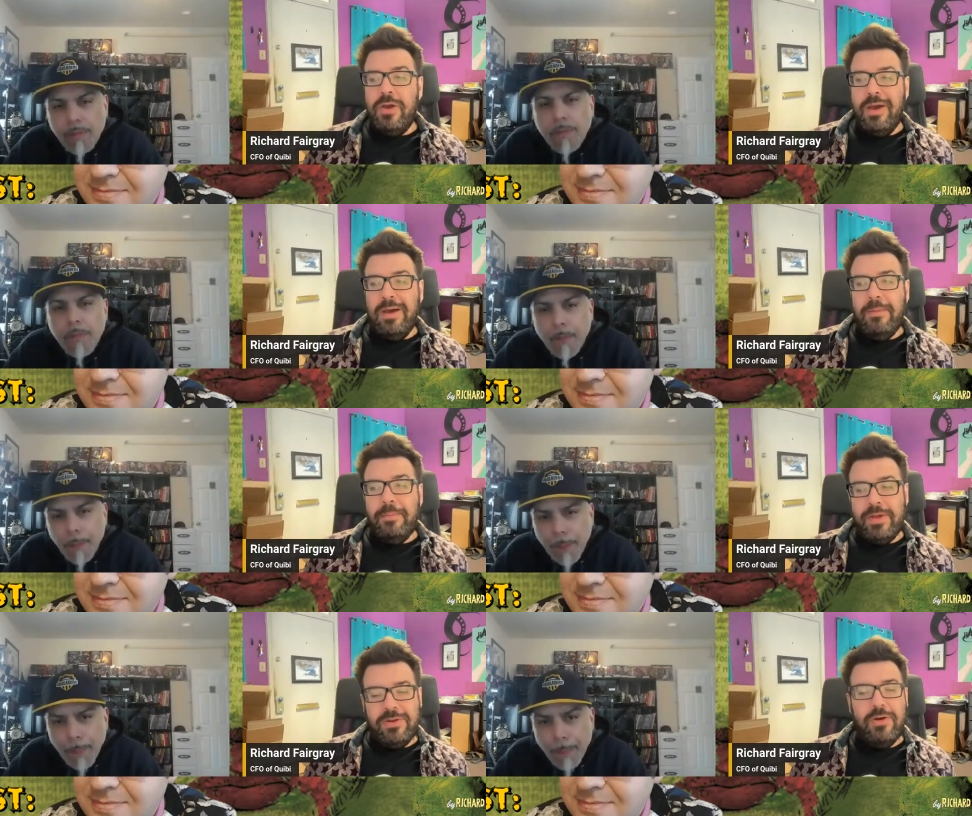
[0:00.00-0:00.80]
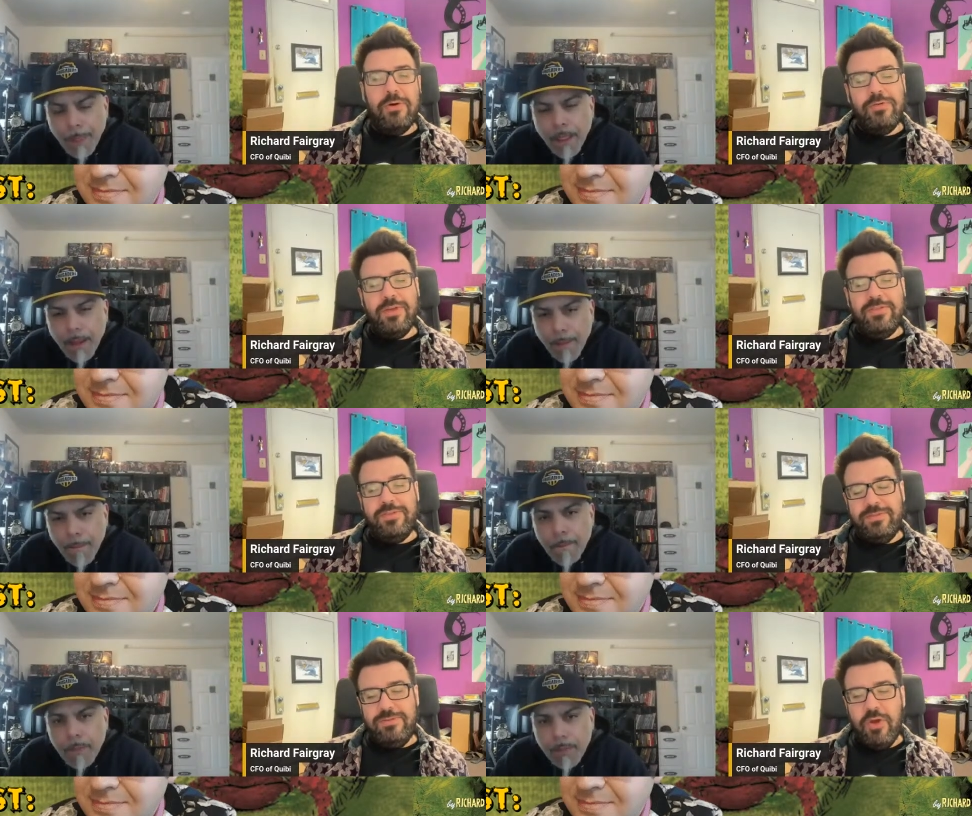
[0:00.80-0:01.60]
Speaker 1: uh, but know that
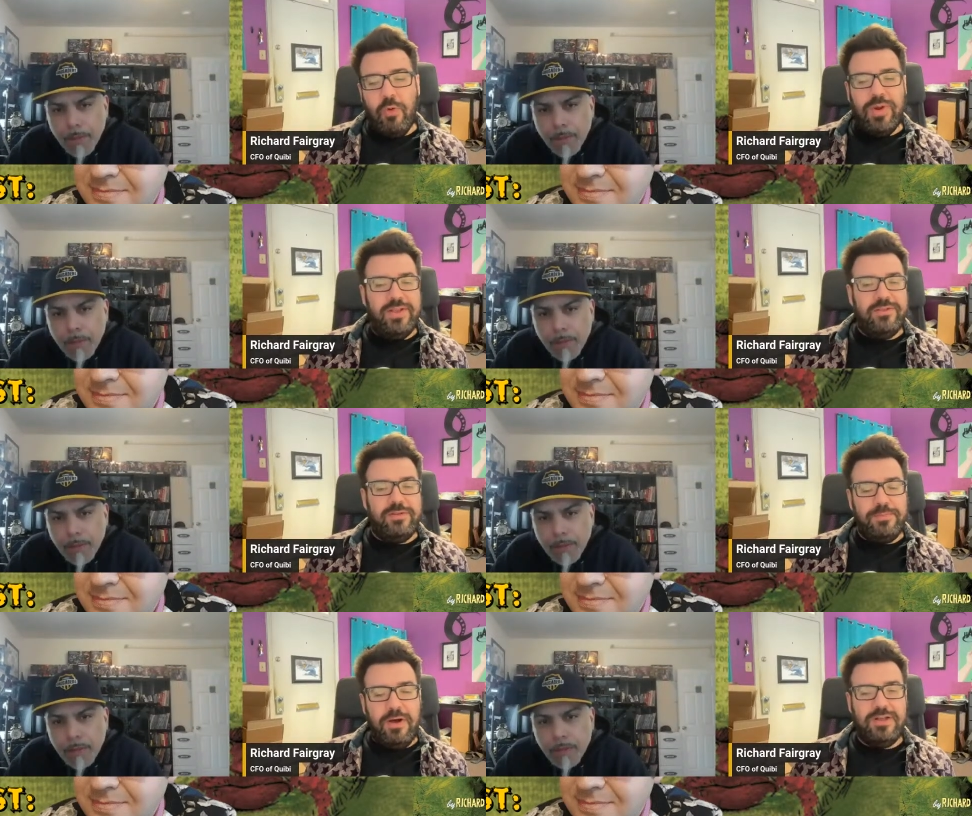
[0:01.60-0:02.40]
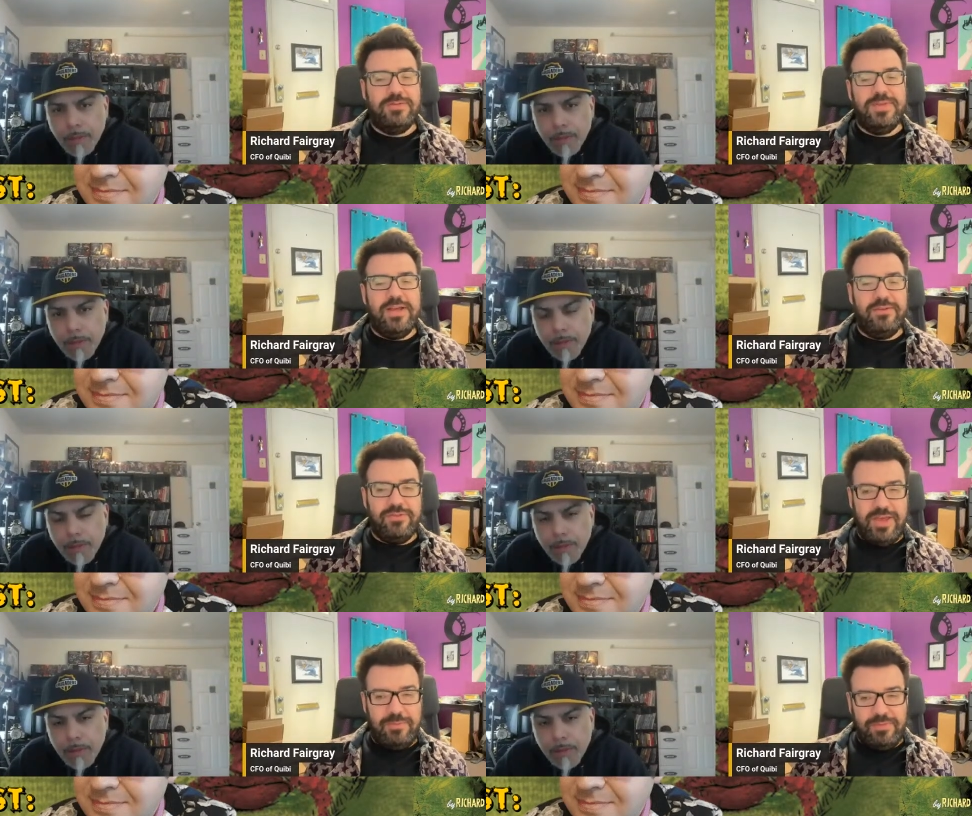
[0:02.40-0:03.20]
no one else could possibly
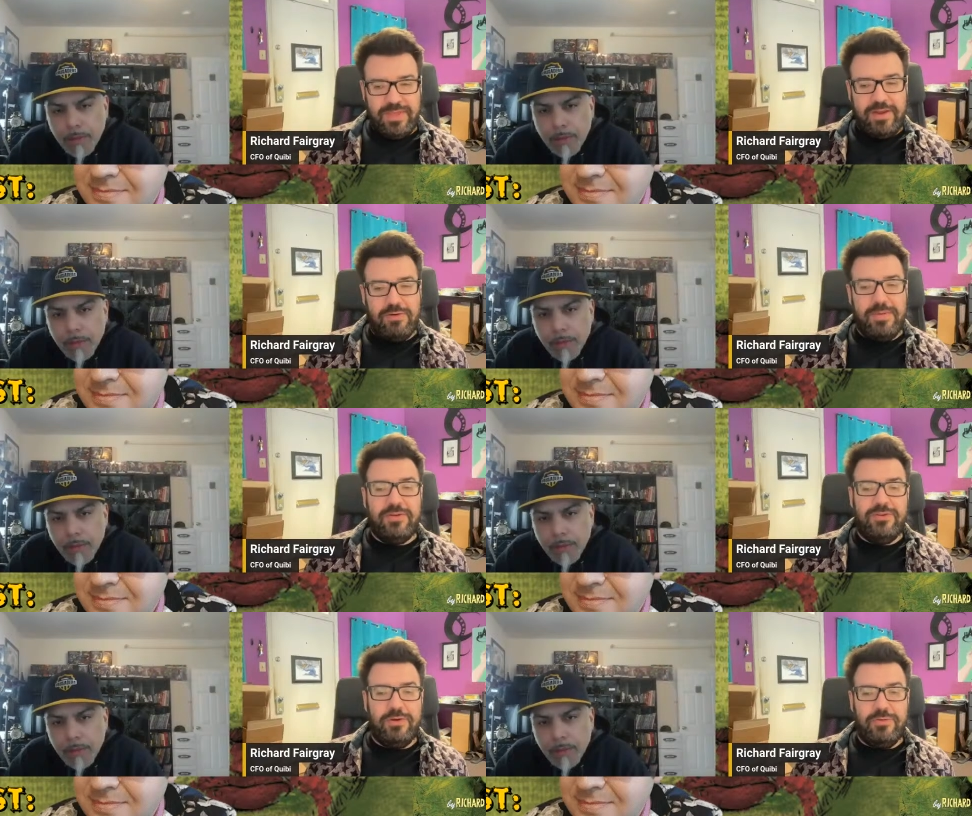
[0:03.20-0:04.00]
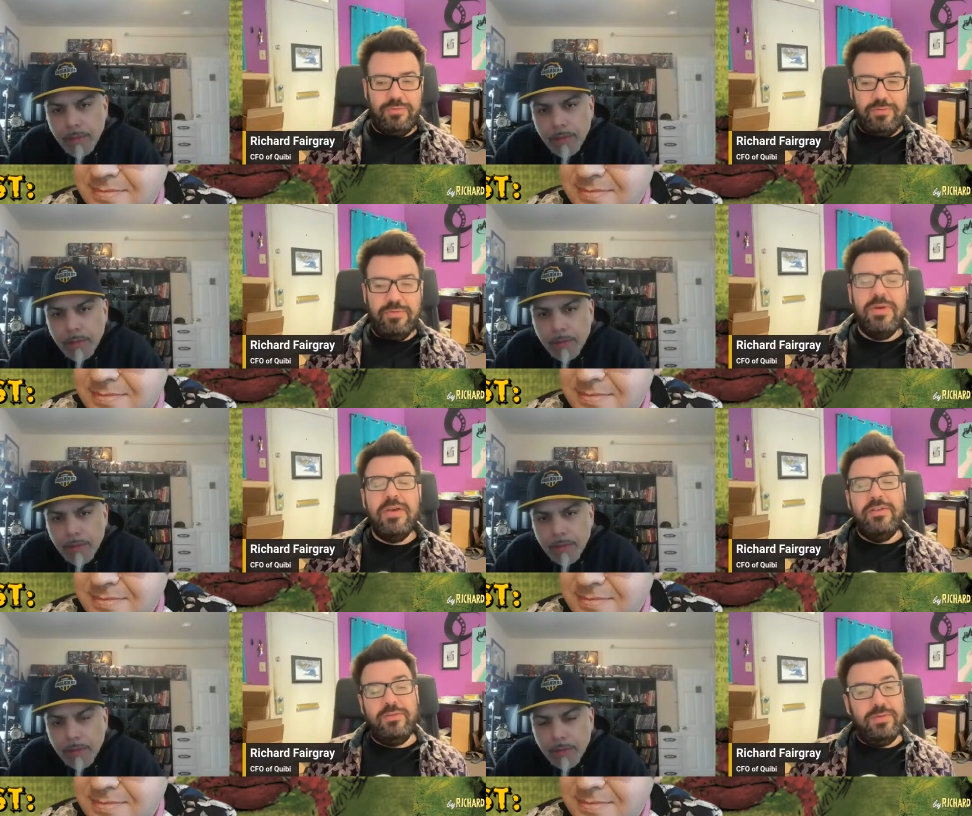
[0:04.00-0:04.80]
understand what they are about to go through.
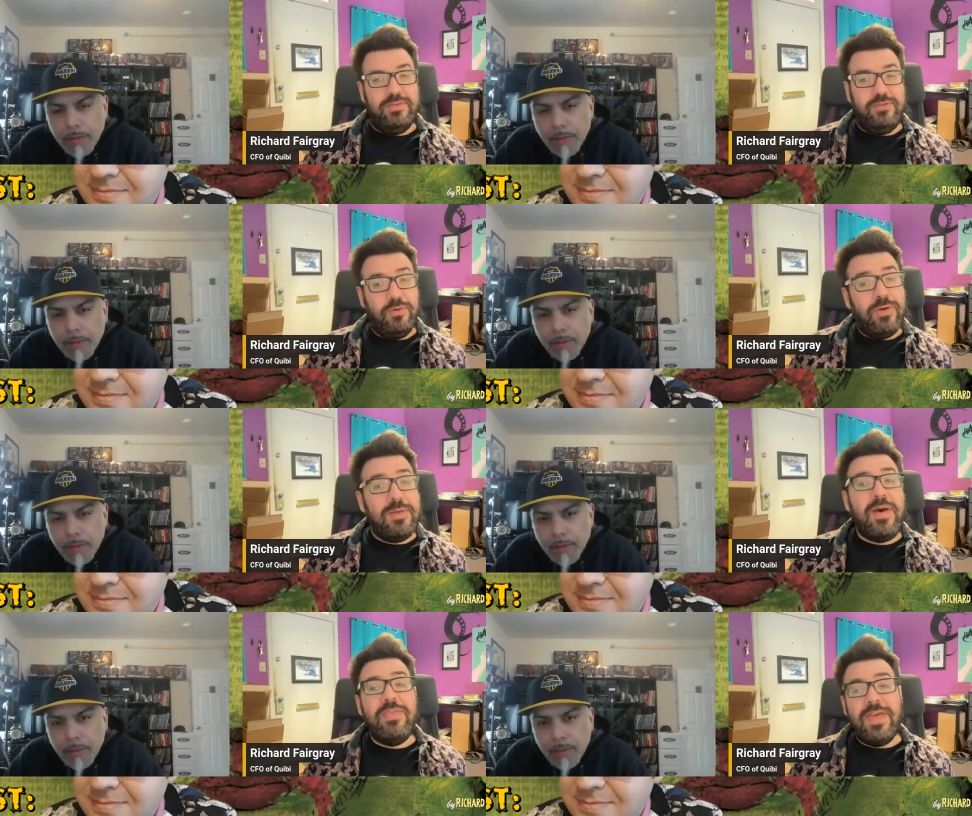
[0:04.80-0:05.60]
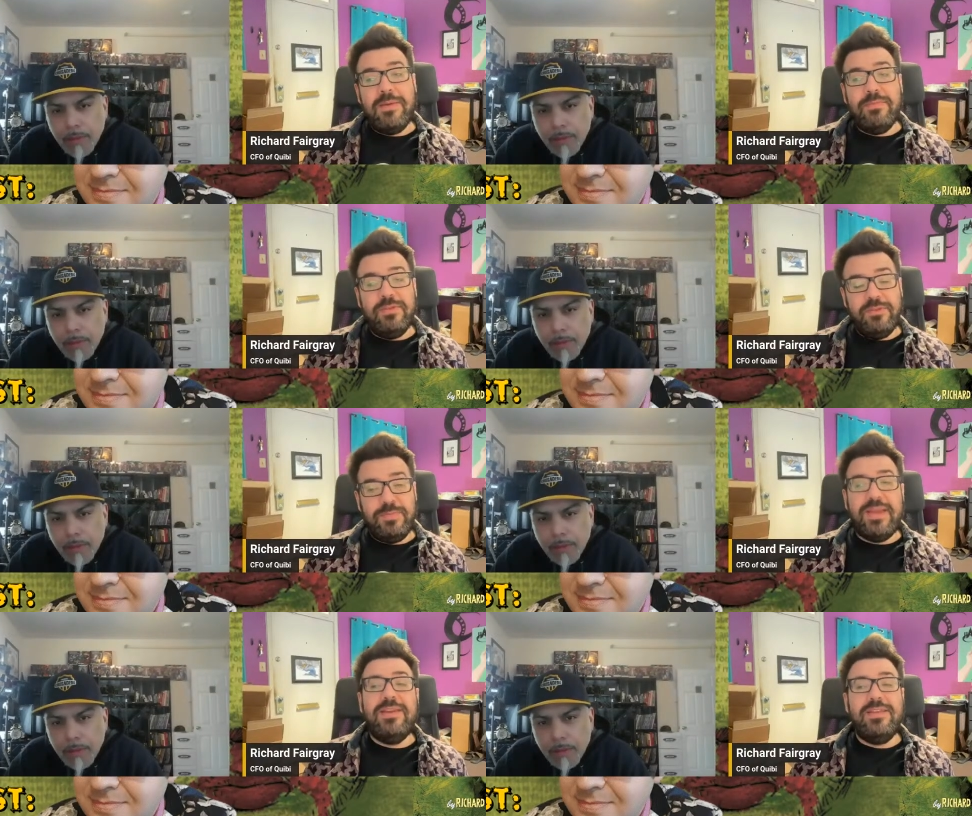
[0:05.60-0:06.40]
So it's a story about them
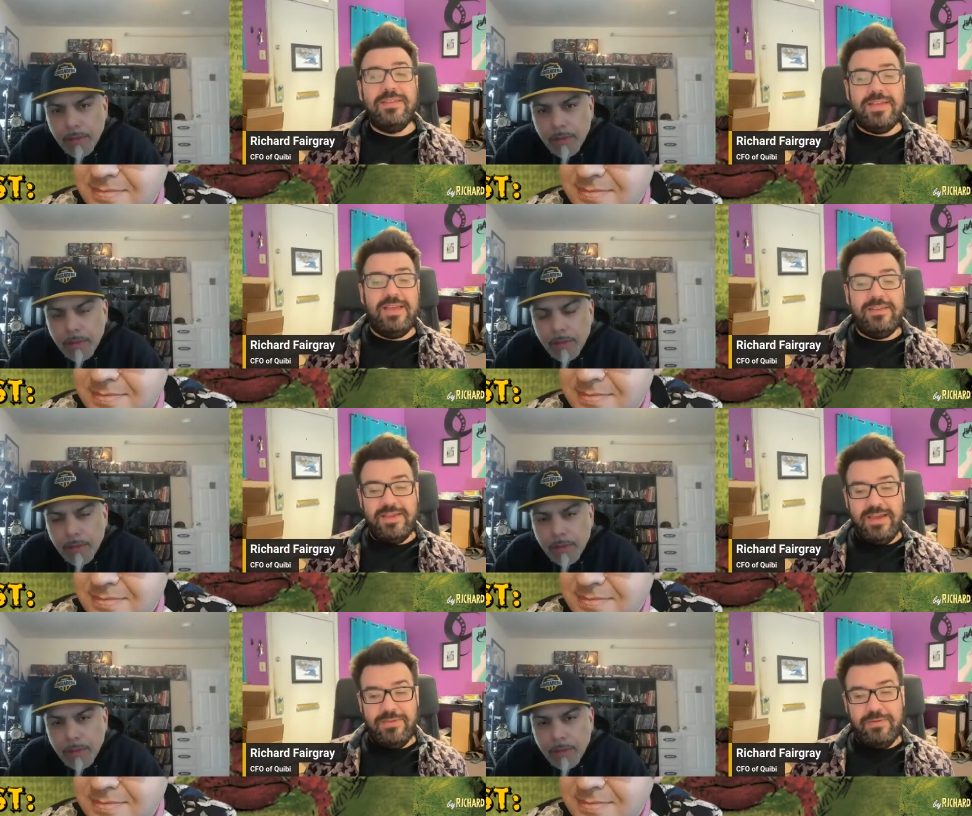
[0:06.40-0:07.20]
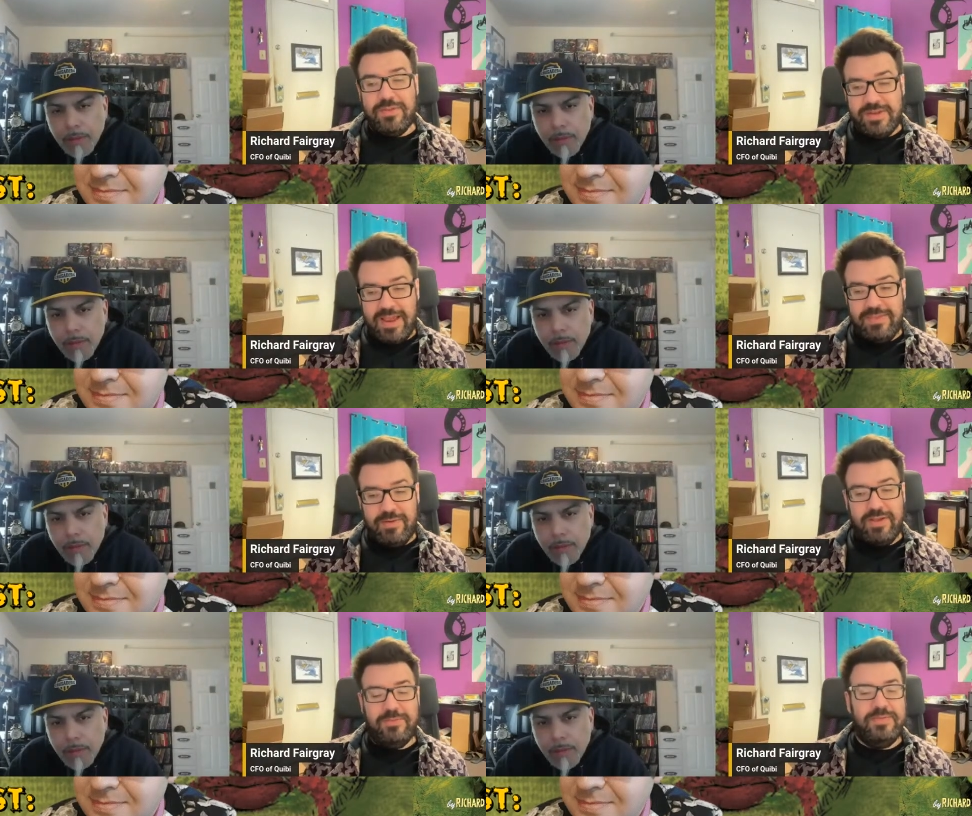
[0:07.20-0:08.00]
spending the day together, the day
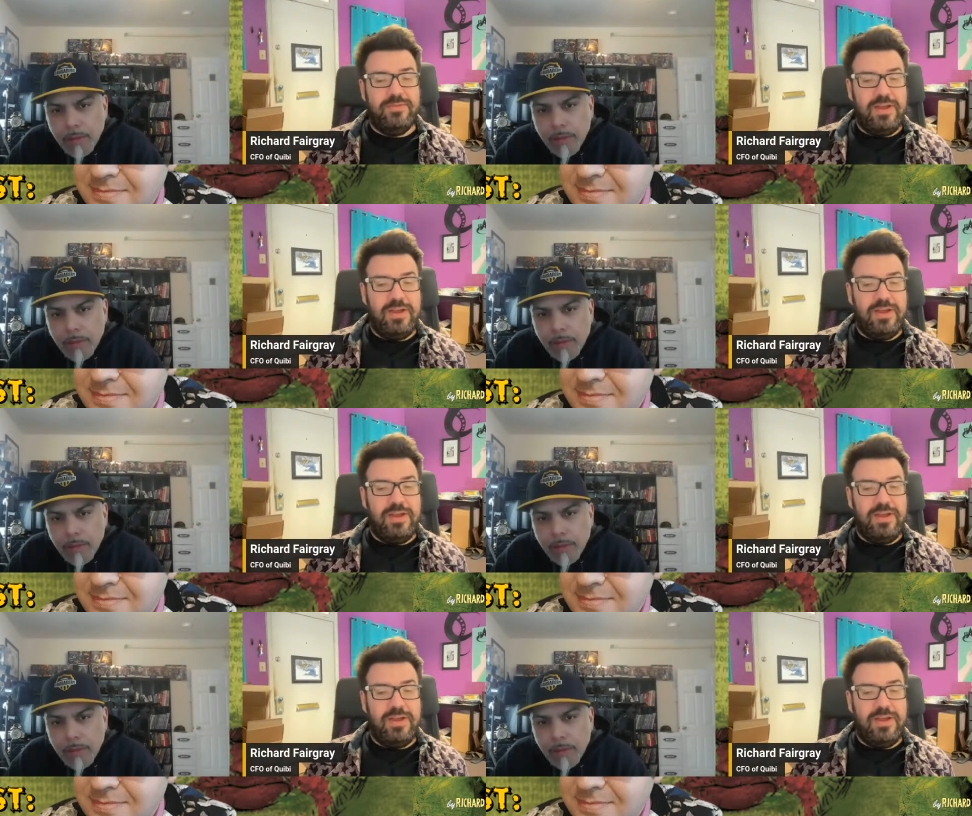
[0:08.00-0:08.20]
their husbands are